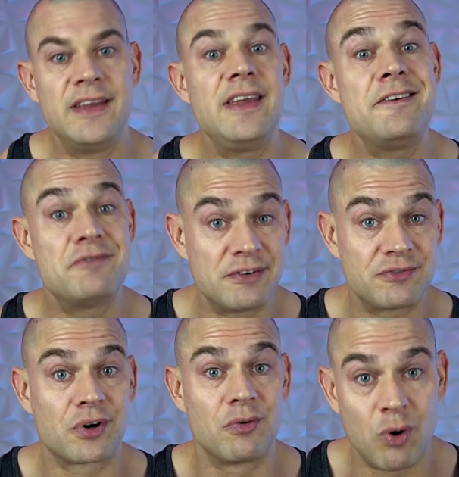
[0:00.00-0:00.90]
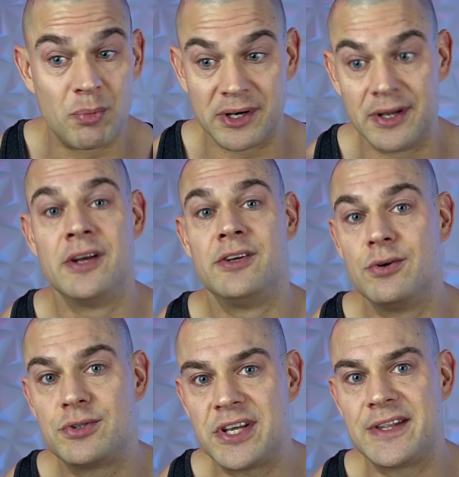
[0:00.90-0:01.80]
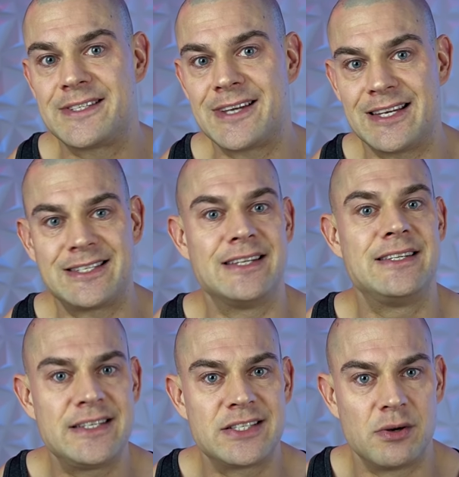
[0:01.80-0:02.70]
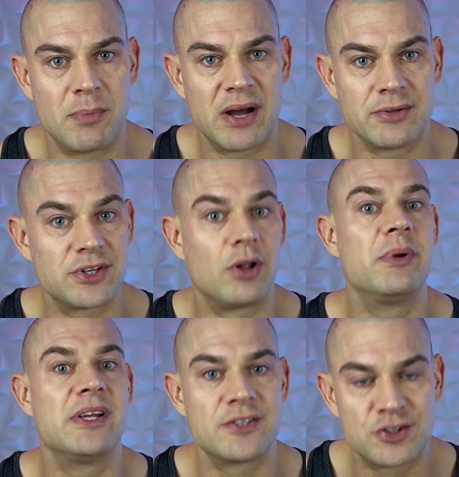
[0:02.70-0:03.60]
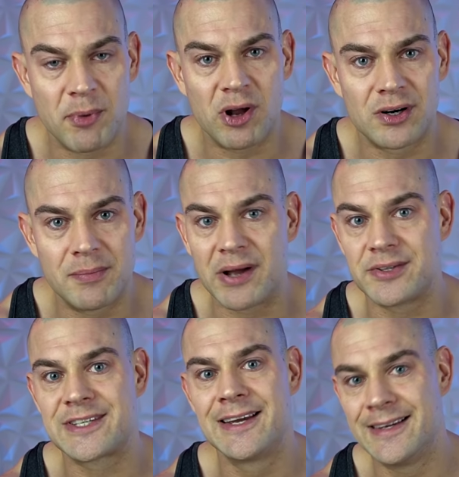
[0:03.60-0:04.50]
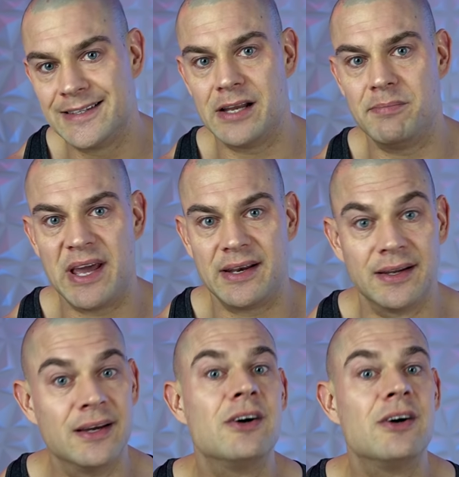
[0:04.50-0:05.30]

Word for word: Even if you're a woman, you synthesize a decent amount, albeit a smaller amount than men,